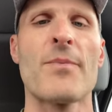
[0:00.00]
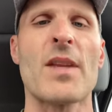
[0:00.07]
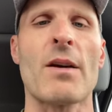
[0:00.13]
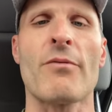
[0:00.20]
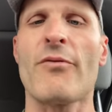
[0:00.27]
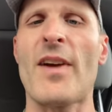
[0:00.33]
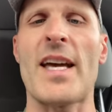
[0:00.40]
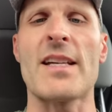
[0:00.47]

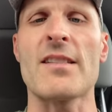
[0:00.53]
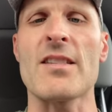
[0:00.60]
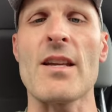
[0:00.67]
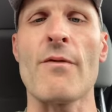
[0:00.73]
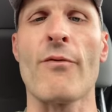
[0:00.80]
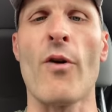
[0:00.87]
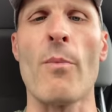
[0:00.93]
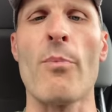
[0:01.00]
fantasy
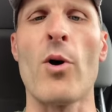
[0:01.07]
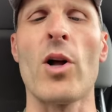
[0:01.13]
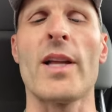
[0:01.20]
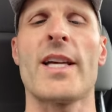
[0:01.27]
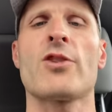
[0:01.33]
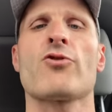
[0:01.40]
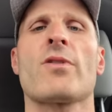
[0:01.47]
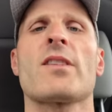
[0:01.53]
football
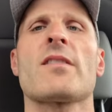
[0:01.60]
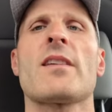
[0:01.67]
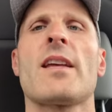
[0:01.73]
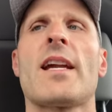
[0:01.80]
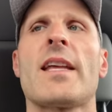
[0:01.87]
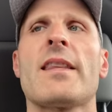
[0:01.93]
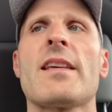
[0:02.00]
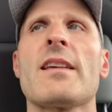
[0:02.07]
interest in.
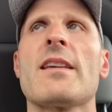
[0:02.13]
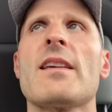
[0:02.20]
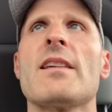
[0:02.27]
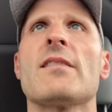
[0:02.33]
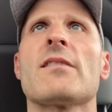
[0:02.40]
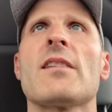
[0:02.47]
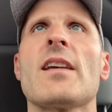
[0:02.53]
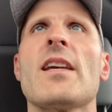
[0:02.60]
I think
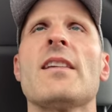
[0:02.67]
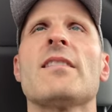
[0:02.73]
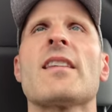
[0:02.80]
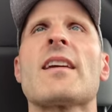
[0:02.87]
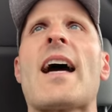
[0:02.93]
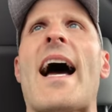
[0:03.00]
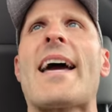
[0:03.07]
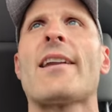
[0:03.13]
he's the
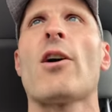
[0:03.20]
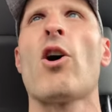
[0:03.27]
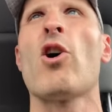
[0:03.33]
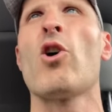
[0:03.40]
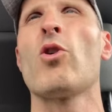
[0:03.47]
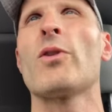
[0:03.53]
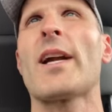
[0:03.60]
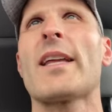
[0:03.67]
guy to
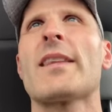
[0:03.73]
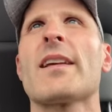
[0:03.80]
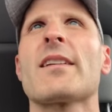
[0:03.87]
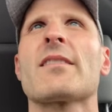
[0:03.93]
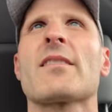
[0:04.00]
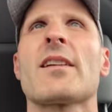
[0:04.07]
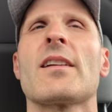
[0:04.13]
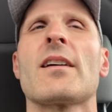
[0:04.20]
own. I think
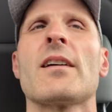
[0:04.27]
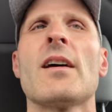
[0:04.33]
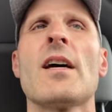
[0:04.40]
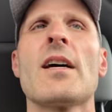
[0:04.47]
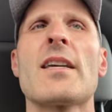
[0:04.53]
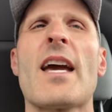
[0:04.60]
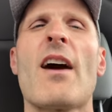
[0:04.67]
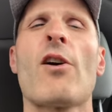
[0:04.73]
it's going to,
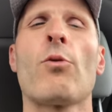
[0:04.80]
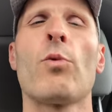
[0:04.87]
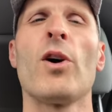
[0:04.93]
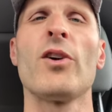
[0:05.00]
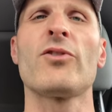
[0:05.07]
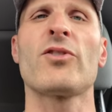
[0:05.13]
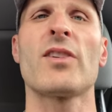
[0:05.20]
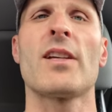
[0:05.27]
Garrett
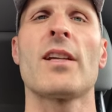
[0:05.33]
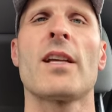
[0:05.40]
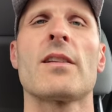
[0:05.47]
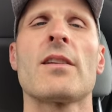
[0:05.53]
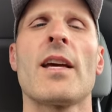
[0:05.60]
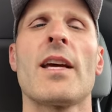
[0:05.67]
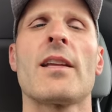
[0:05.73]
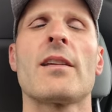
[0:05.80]
Wilson
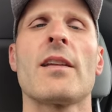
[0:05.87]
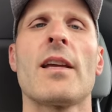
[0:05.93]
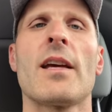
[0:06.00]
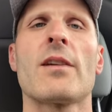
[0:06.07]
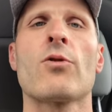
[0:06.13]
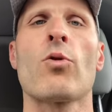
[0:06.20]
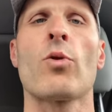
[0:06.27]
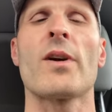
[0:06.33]

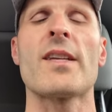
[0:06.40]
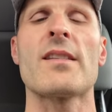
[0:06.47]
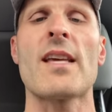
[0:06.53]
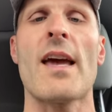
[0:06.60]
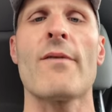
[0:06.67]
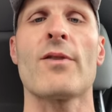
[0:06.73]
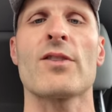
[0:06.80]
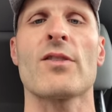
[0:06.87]
and Corey
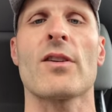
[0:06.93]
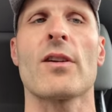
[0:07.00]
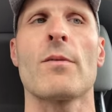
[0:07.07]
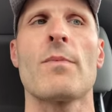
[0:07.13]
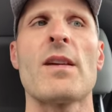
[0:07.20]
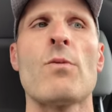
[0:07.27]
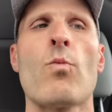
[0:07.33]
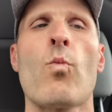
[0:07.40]
Davis are going to
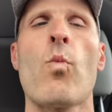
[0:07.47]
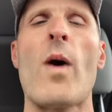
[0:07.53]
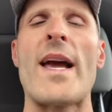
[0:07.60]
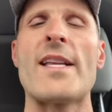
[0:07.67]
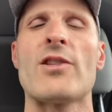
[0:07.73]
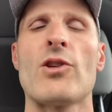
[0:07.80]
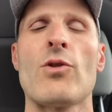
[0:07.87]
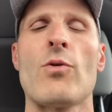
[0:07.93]
be
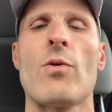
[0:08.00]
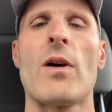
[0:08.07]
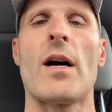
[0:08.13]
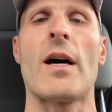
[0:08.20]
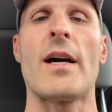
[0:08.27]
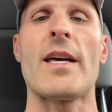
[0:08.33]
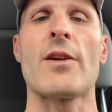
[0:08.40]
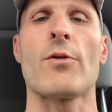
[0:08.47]
way too
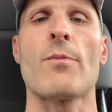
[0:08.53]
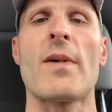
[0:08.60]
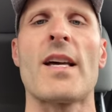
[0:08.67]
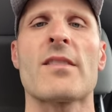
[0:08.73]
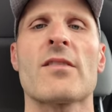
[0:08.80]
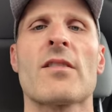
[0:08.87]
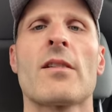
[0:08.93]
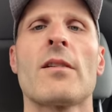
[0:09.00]
hit or
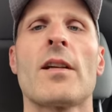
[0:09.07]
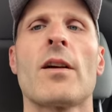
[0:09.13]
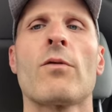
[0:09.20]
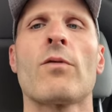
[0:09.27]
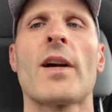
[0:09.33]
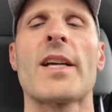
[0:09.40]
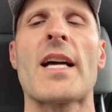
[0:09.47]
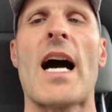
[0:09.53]
miss, you know,
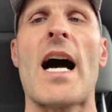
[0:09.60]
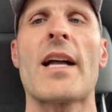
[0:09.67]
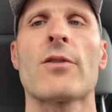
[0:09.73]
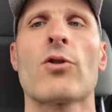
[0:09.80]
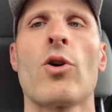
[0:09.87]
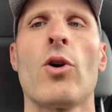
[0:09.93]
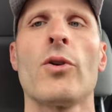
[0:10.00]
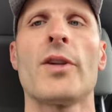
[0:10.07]
running hot
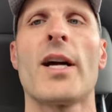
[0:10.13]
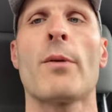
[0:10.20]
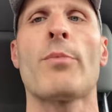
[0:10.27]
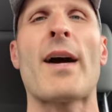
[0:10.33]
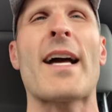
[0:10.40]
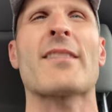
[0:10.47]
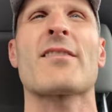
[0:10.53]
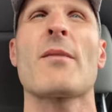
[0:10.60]
and cold there.
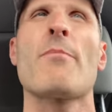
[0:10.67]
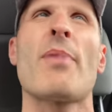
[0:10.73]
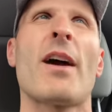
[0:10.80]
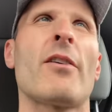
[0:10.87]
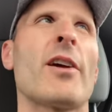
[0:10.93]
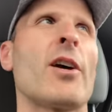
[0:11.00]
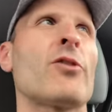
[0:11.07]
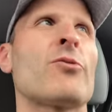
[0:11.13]
Braxton
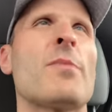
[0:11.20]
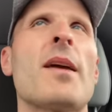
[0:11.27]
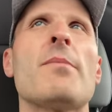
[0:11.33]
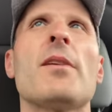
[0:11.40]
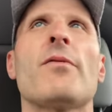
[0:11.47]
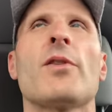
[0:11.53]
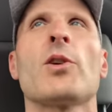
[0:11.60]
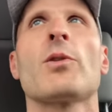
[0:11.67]
Barrios,
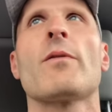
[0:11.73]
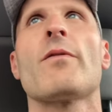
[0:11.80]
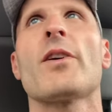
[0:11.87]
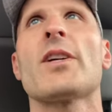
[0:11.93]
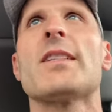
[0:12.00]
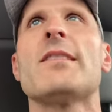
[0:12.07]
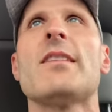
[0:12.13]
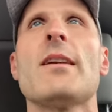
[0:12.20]
maybe if you're in a
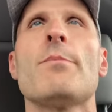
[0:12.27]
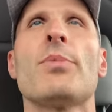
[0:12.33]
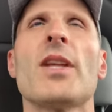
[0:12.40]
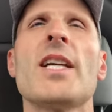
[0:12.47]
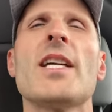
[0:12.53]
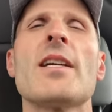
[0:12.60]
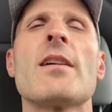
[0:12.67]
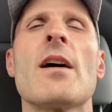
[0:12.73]
very deep
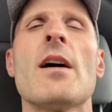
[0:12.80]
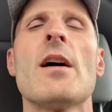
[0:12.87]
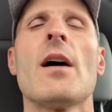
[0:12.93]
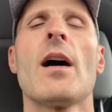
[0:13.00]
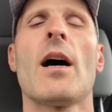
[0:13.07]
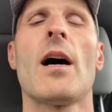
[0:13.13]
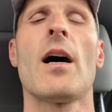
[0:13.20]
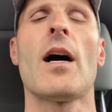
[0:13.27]
league,
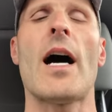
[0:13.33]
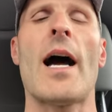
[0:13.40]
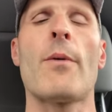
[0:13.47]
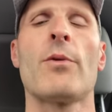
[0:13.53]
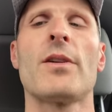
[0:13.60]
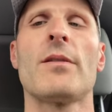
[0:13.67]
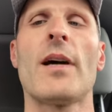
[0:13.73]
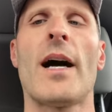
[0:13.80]
I
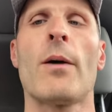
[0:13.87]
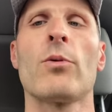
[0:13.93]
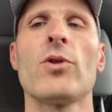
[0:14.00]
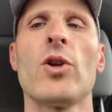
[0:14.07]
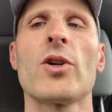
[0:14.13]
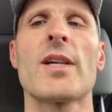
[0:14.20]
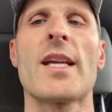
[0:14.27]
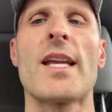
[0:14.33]
would
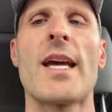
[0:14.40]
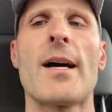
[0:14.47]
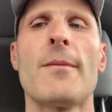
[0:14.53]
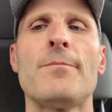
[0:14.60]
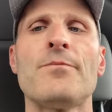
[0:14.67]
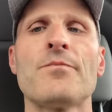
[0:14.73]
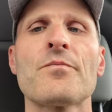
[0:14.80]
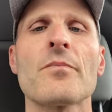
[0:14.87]
look at
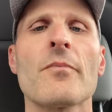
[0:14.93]
him.